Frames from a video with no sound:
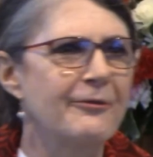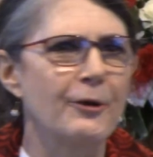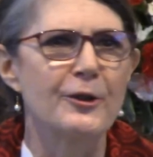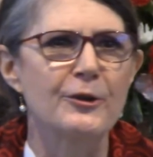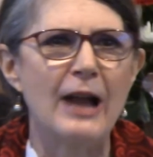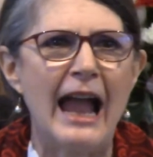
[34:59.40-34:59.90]

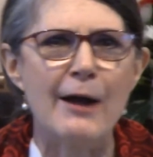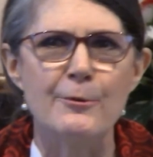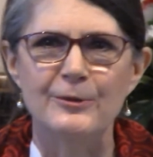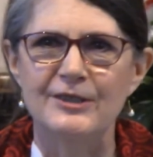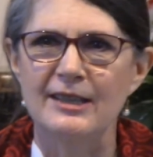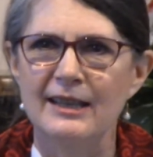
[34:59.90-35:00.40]
further
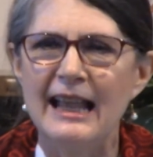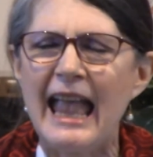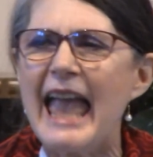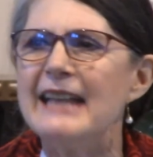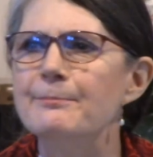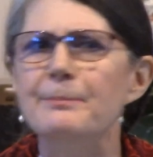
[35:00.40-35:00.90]
out
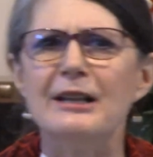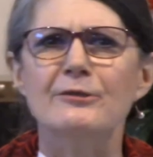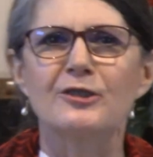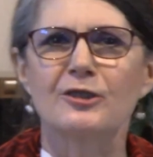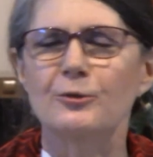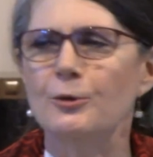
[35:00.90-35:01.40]
and
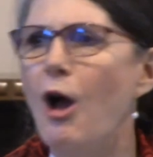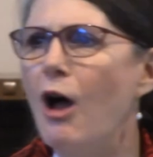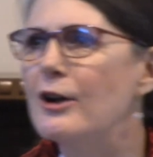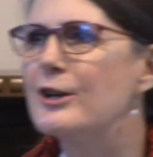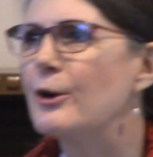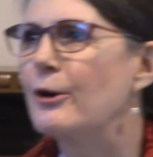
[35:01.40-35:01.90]
builds
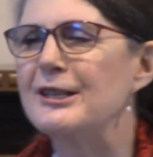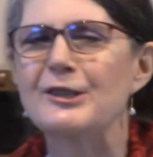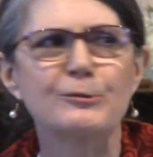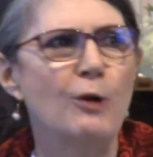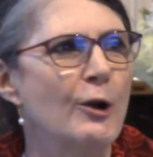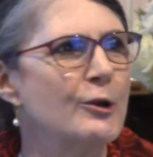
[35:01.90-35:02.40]
stronger and
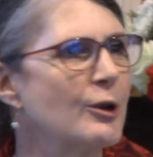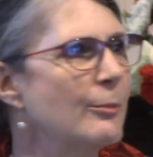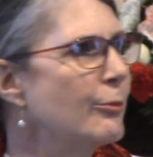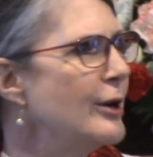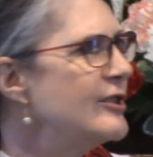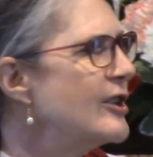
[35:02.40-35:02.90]
stronger
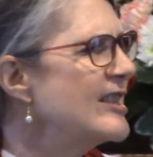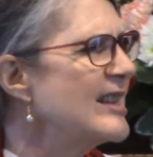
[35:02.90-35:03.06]
bridges